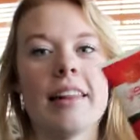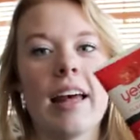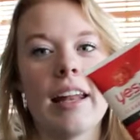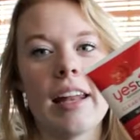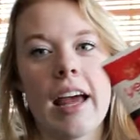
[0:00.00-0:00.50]
And
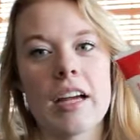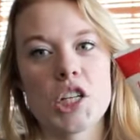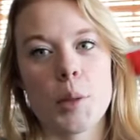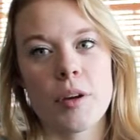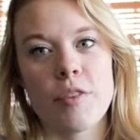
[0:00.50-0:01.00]
then
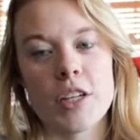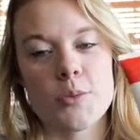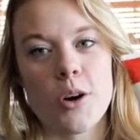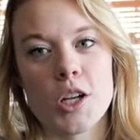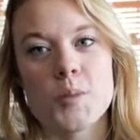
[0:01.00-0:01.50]
she got my
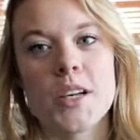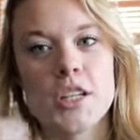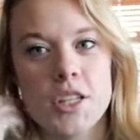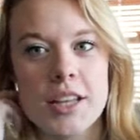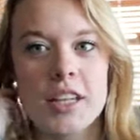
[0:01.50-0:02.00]
face wash
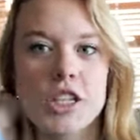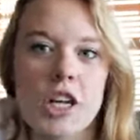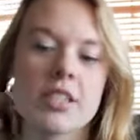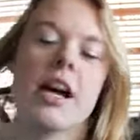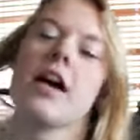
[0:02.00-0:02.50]
because I think she got